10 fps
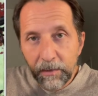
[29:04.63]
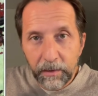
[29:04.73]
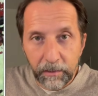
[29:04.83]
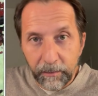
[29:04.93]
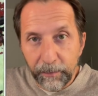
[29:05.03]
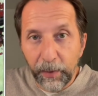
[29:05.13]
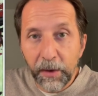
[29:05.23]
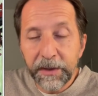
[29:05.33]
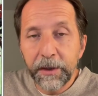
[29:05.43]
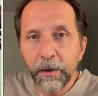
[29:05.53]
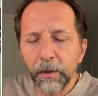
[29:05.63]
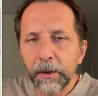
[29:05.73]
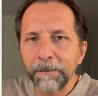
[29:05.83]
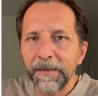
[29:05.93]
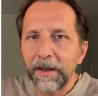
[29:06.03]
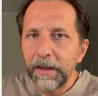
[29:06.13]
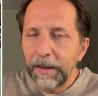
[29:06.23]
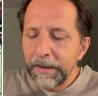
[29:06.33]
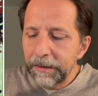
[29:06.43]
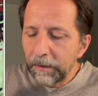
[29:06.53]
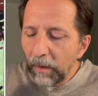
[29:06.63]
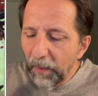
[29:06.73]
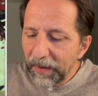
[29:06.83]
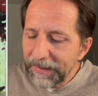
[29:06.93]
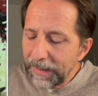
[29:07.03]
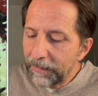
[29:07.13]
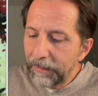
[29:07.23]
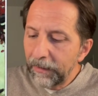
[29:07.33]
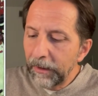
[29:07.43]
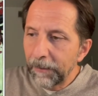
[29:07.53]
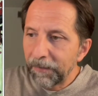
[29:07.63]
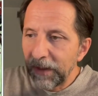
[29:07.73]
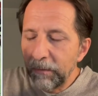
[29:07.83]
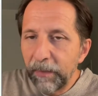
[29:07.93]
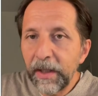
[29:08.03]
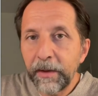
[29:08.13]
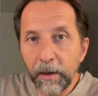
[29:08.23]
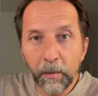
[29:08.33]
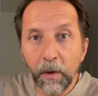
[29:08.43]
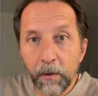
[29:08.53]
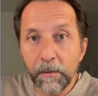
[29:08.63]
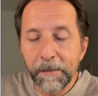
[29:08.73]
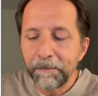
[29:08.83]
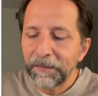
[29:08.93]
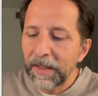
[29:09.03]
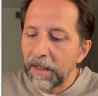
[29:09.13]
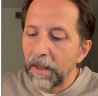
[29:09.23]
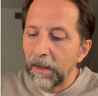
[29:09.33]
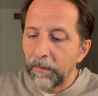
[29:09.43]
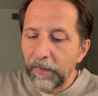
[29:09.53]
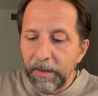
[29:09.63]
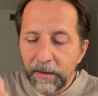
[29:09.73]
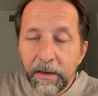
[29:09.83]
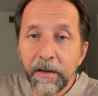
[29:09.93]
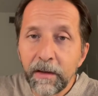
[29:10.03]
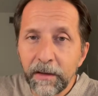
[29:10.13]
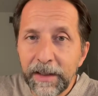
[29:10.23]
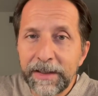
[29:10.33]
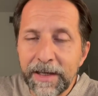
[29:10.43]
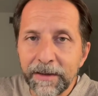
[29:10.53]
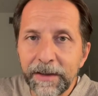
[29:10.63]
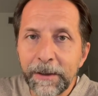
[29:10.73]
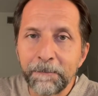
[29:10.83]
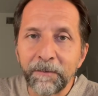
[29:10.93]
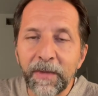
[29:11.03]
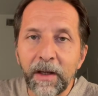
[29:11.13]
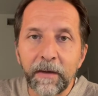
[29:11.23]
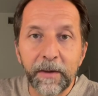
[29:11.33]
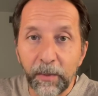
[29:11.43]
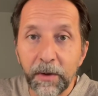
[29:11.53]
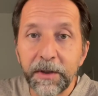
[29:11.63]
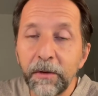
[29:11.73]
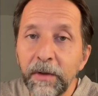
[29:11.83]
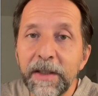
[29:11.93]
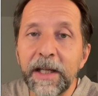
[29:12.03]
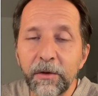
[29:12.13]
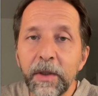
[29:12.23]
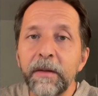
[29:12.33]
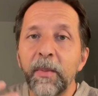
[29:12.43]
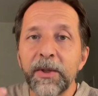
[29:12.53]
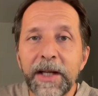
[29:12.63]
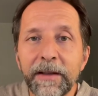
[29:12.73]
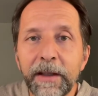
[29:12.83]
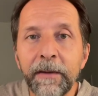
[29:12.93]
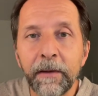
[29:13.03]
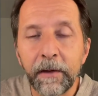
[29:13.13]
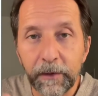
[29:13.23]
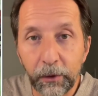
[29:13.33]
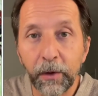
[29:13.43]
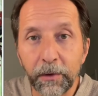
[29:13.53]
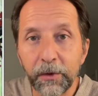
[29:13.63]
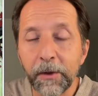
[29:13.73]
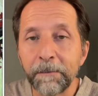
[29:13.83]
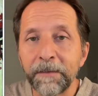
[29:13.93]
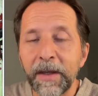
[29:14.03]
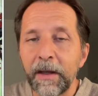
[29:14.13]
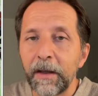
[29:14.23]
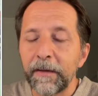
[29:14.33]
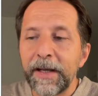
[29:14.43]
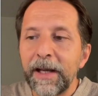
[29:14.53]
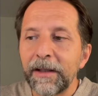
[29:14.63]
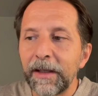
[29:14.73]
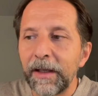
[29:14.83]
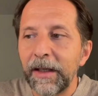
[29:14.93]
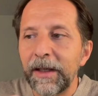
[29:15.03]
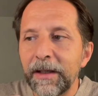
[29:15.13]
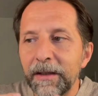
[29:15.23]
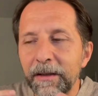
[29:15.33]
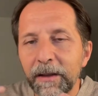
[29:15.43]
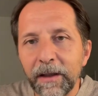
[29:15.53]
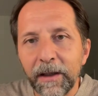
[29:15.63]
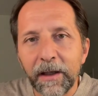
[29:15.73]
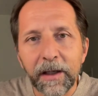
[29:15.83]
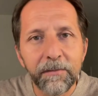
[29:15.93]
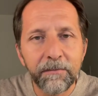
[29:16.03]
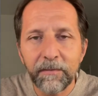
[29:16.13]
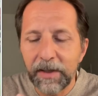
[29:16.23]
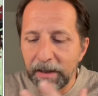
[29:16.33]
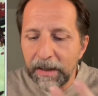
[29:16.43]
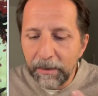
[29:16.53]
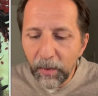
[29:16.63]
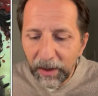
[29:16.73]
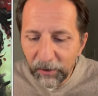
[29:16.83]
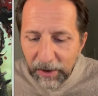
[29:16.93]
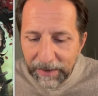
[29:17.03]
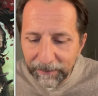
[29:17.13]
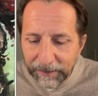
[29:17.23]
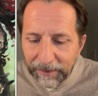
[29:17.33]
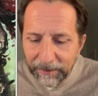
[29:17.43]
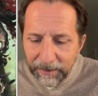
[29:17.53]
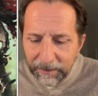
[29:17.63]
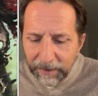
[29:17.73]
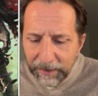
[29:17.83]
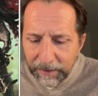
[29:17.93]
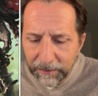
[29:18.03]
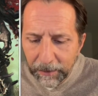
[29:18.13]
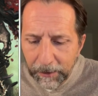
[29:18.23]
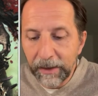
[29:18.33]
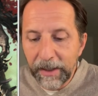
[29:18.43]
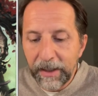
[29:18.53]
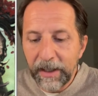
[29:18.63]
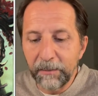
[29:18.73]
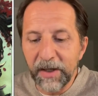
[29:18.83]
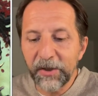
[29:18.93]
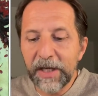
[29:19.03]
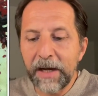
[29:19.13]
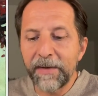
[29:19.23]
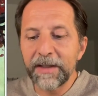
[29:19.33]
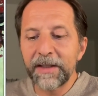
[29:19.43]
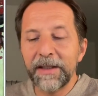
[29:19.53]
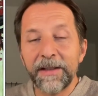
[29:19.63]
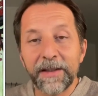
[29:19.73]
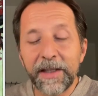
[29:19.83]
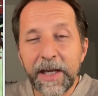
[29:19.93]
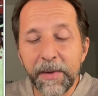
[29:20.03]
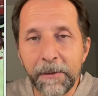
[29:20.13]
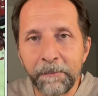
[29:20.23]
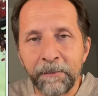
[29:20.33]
uh, prostitute is representing imperial Rome. Here in Dante, the prostitute is actually representing the church that is uh, amoreggiante, he says, uh, e basciavansi insieme.